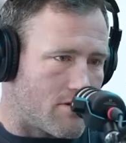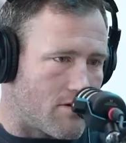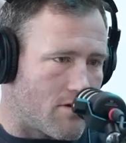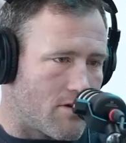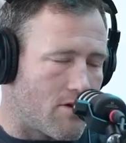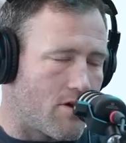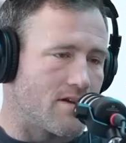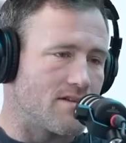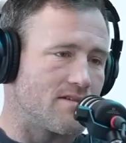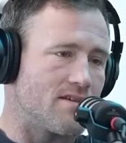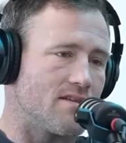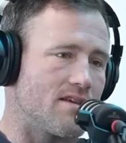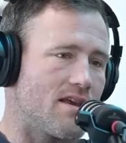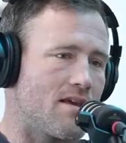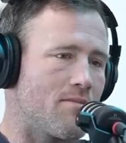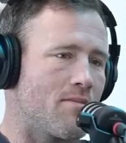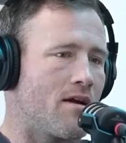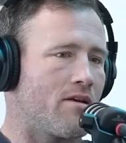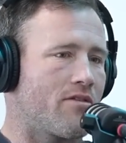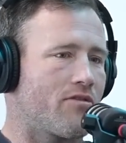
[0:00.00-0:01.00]
I sent the
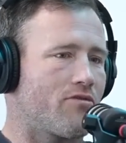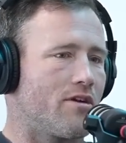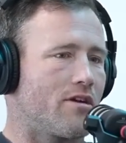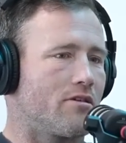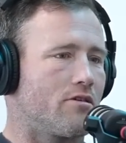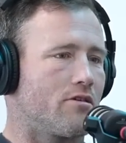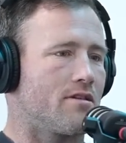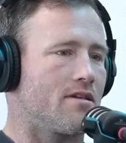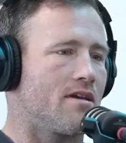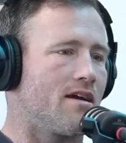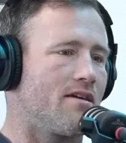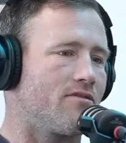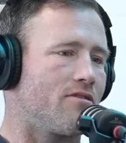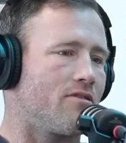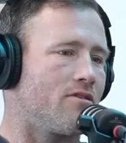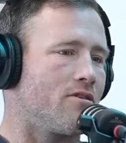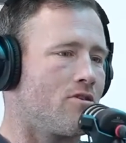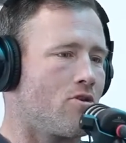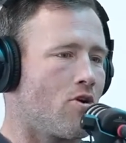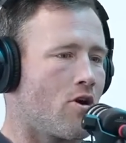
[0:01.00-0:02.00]
email 3 o'clock in the
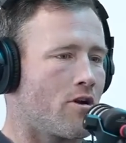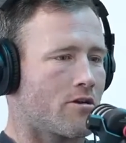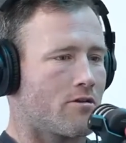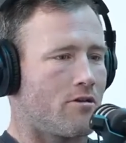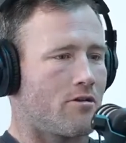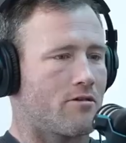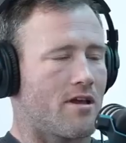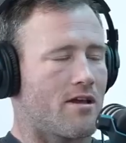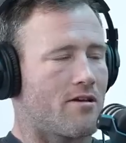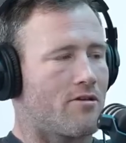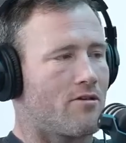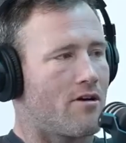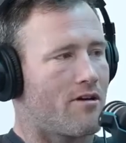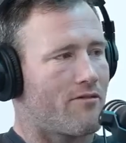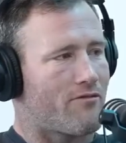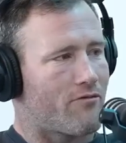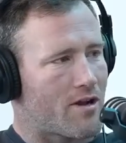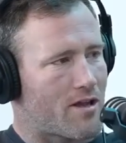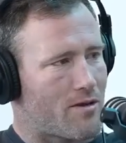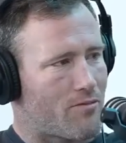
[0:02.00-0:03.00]
afternoon. 9 o'clock that night,
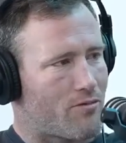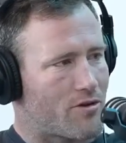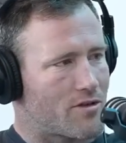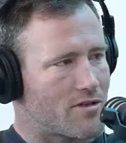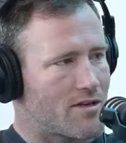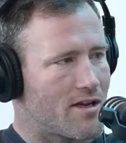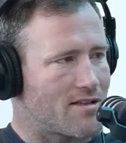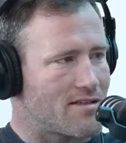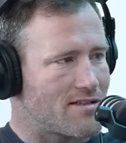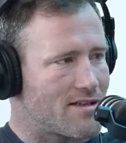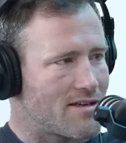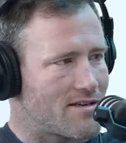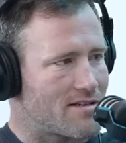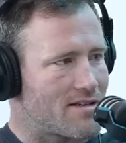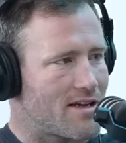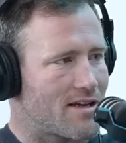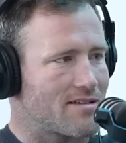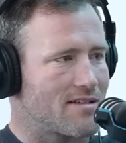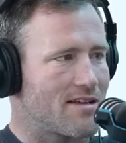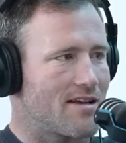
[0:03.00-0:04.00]
Frankie Pritchard sent a
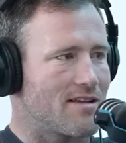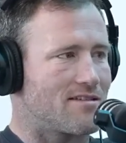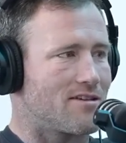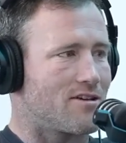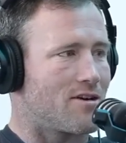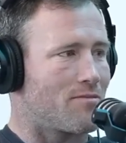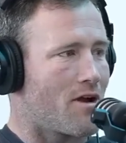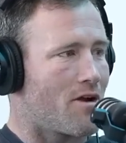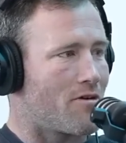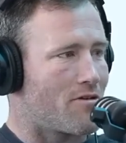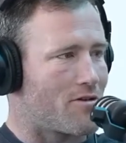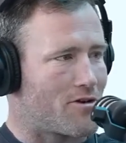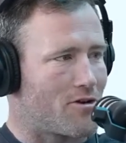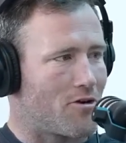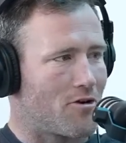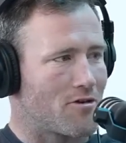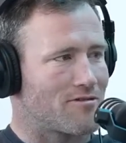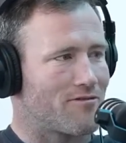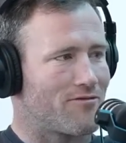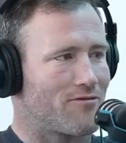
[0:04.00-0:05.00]
text out, said, I'm going to the
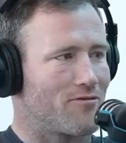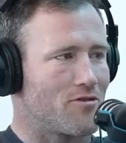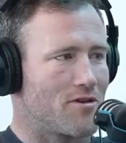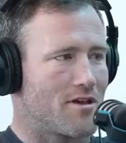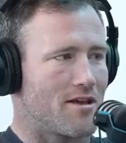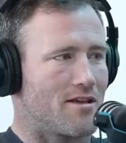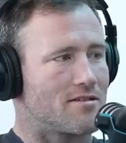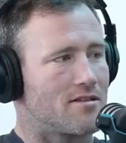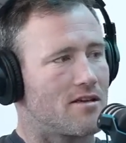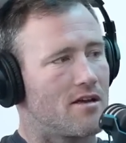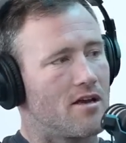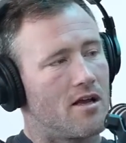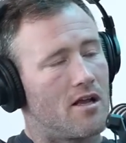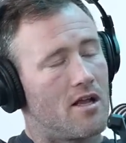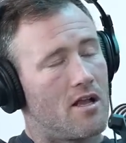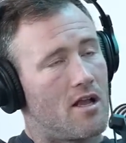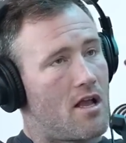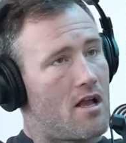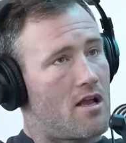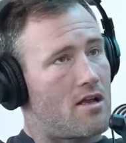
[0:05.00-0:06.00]
Dogs for 4 years.
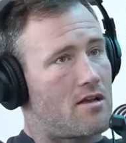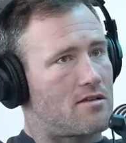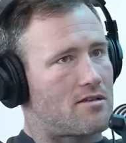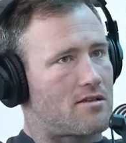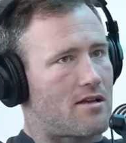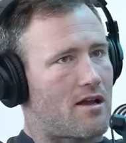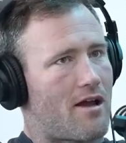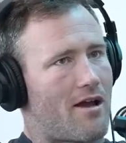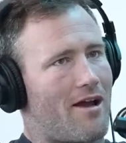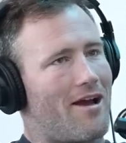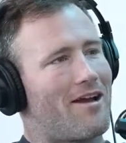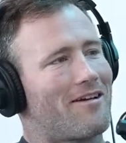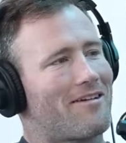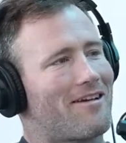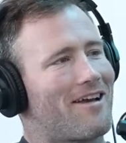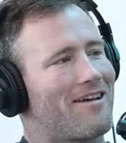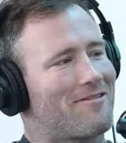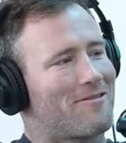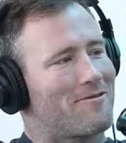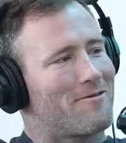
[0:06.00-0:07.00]
So
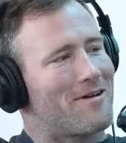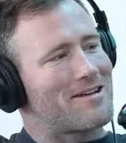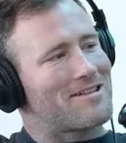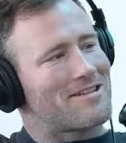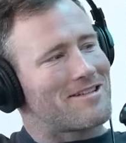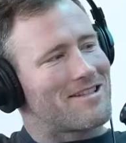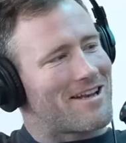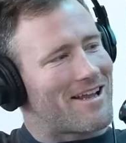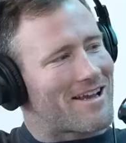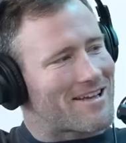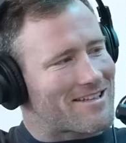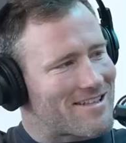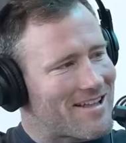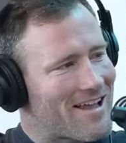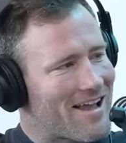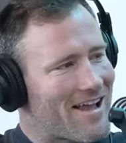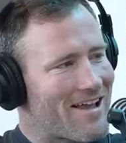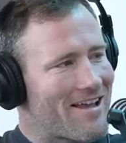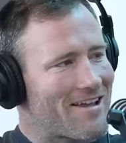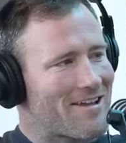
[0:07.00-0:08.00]
went in the next
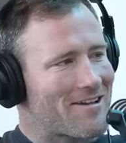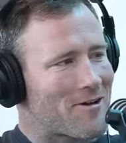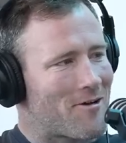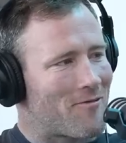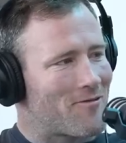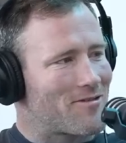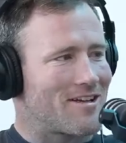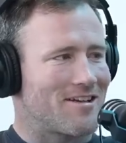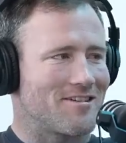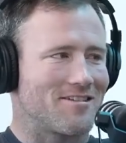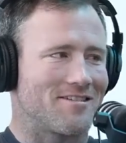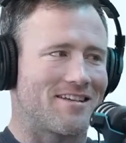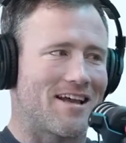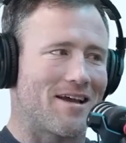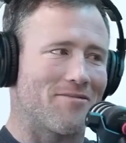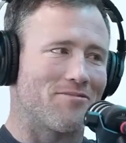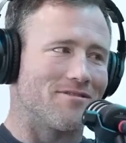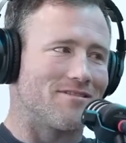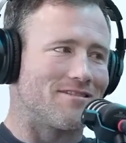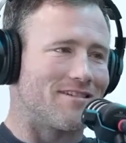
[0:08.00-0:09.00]
day, conversations
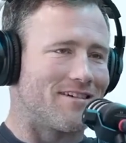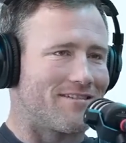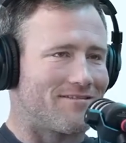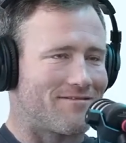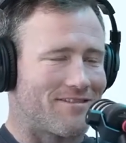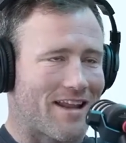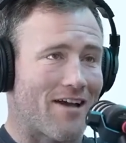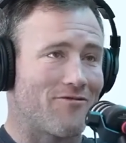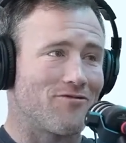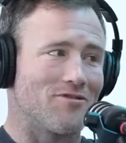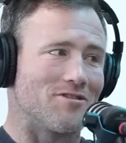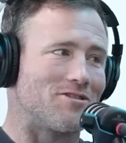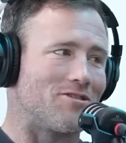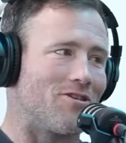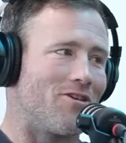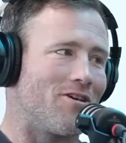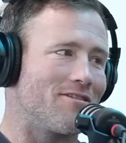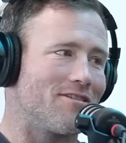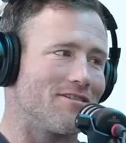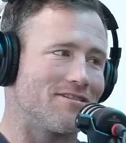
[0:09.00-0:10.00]
happened, said, have you
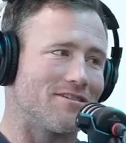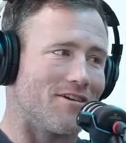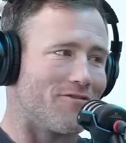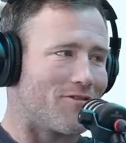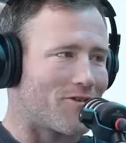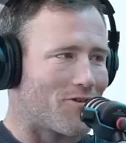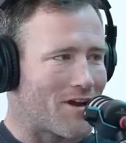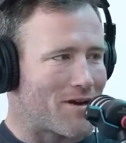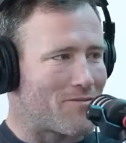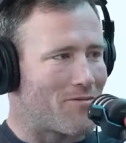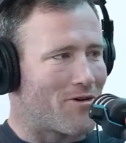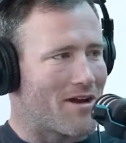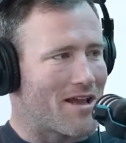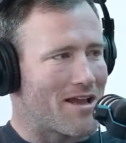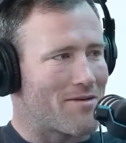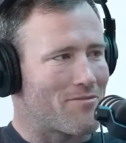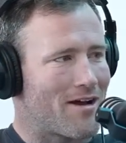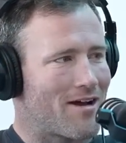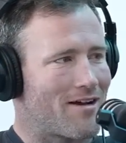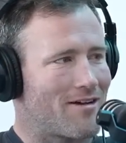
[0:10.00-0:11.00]
signed? I said, I've agreed by
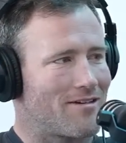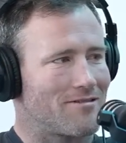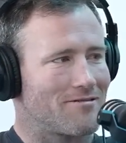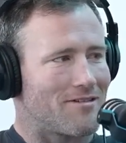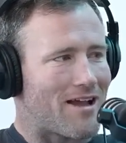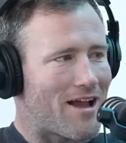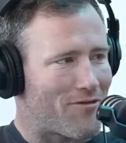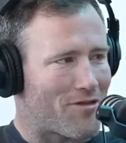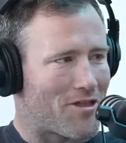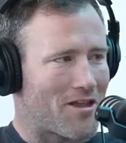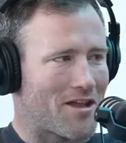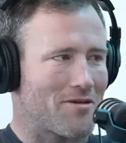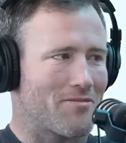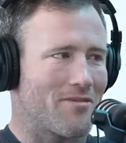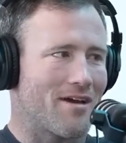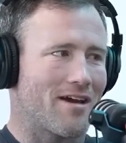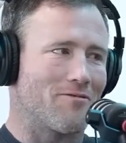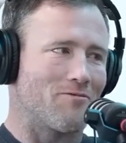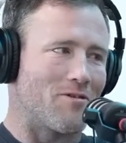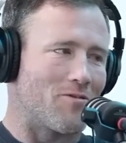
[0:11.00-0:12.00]
email. Have a think
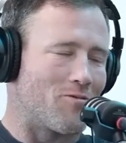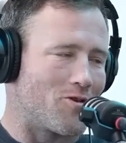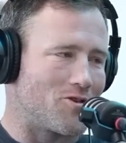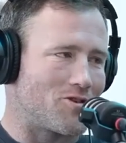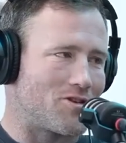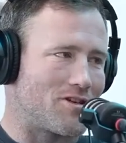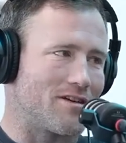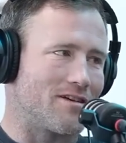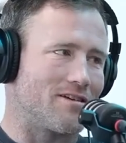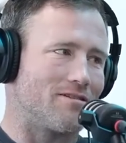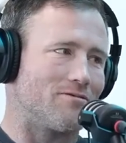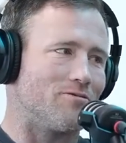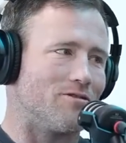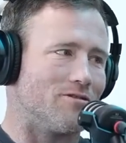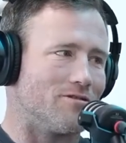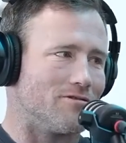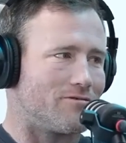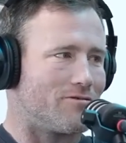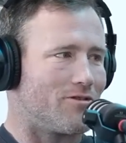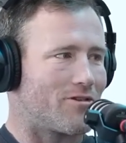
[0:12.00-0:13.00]
about it. We want you.
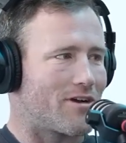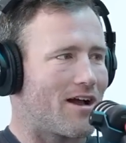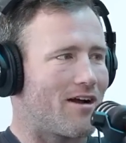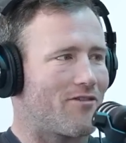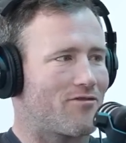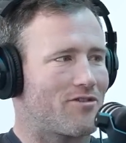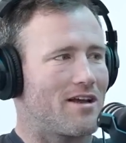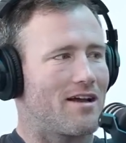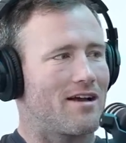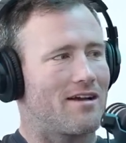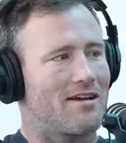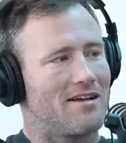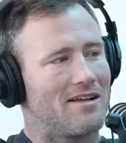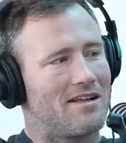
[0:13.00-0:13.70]
We'll look after you.